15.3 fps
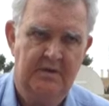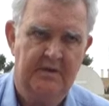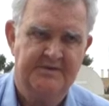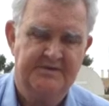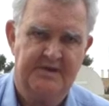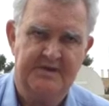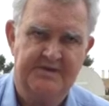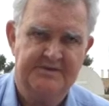
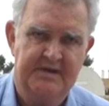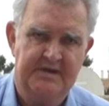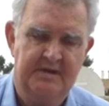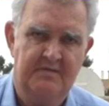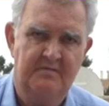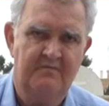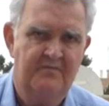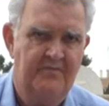As I said,
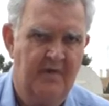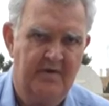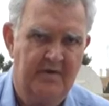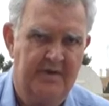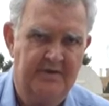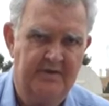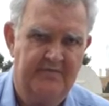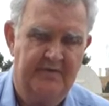
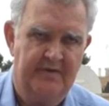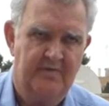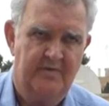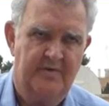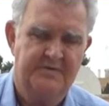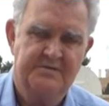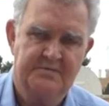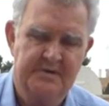very
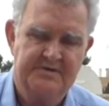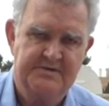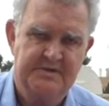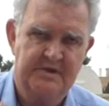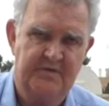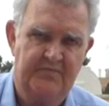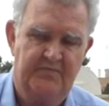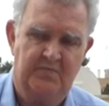difficult,
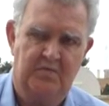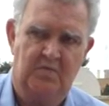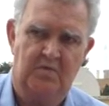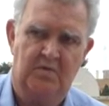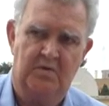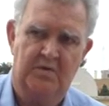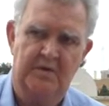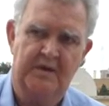especially
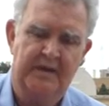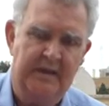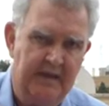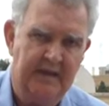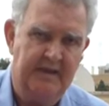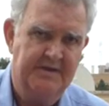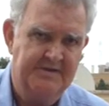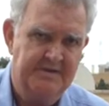for
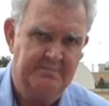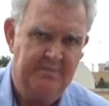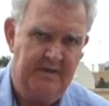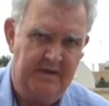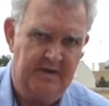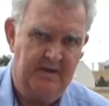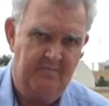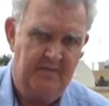
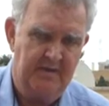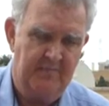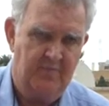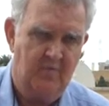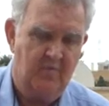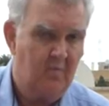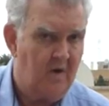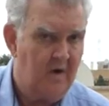English-speaking
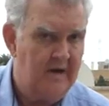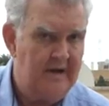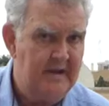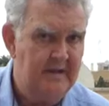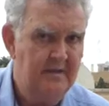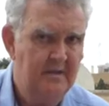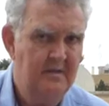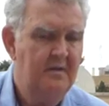people.
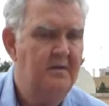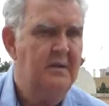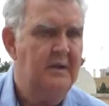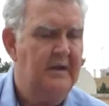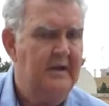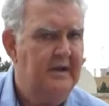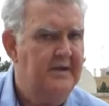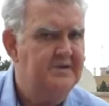Why?
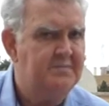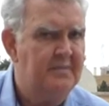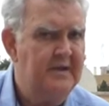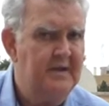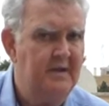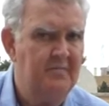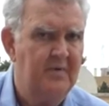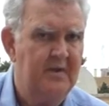
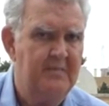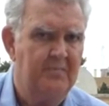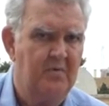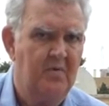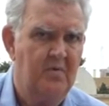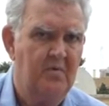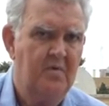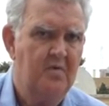English-speaking
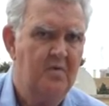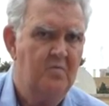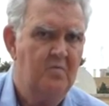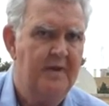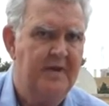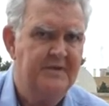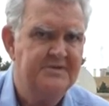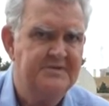people,
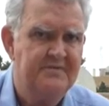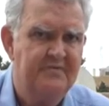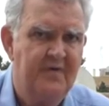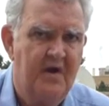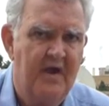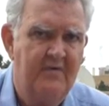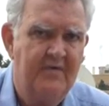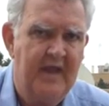we can
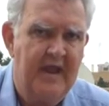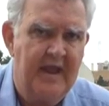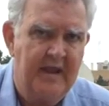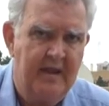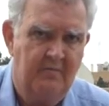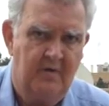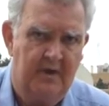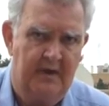survive
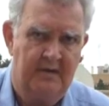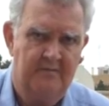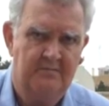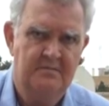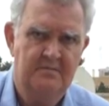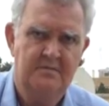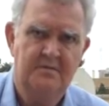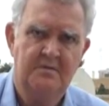anywhere.
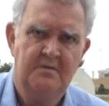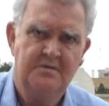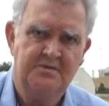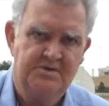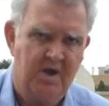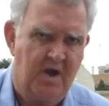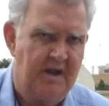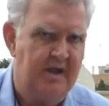
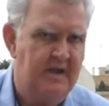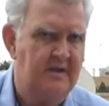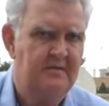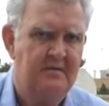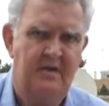China,